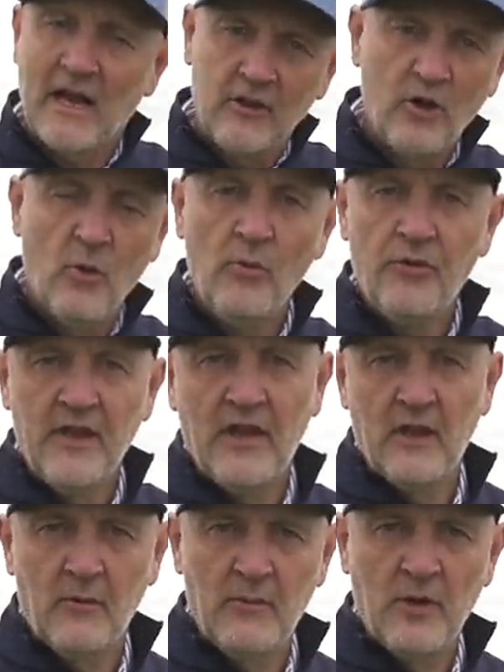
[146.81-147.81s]
I don't think
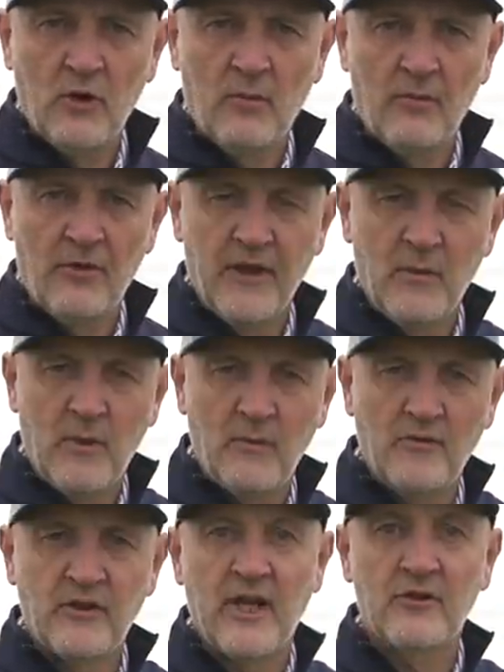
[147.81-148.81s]
it'll become thing when we
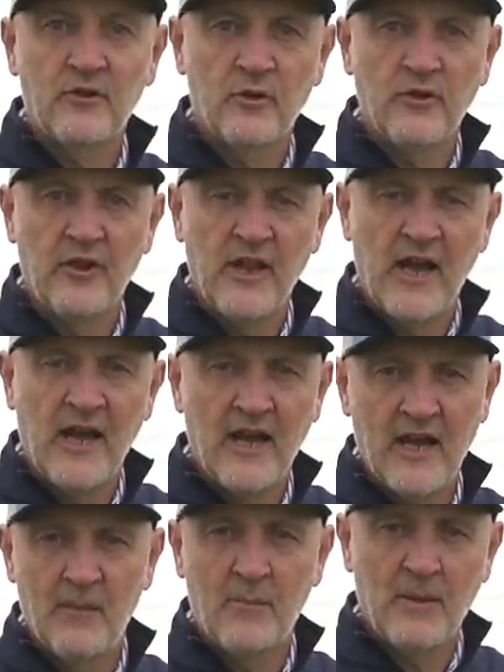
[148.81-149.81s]
start to look at the 9
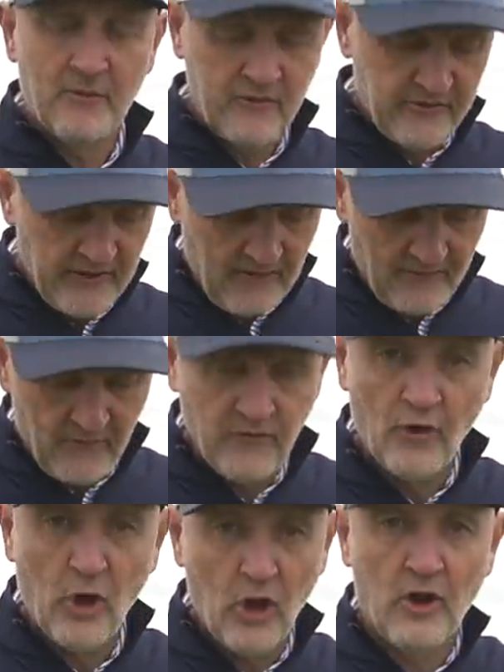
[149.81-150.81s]
iron, perhaps the 7
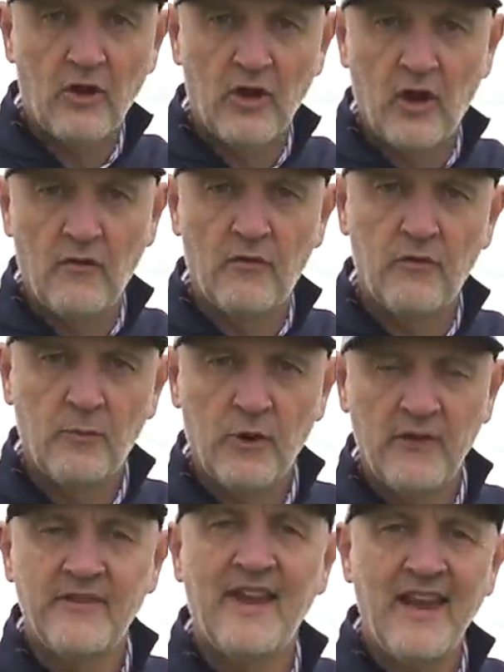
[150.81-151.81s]
for a lot of golfers, but
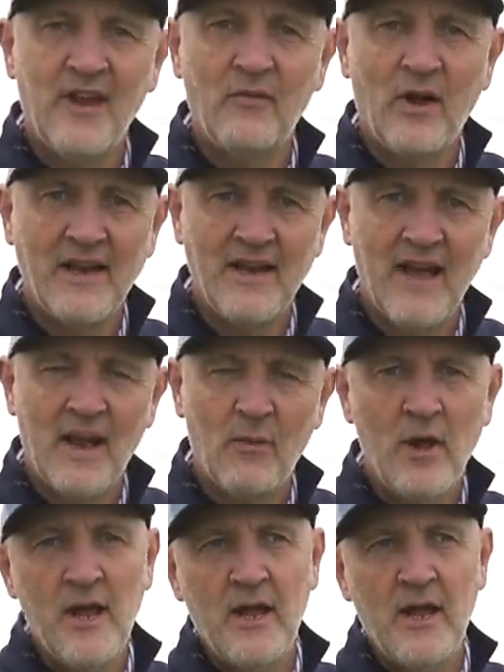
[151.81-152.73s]
it's here right now.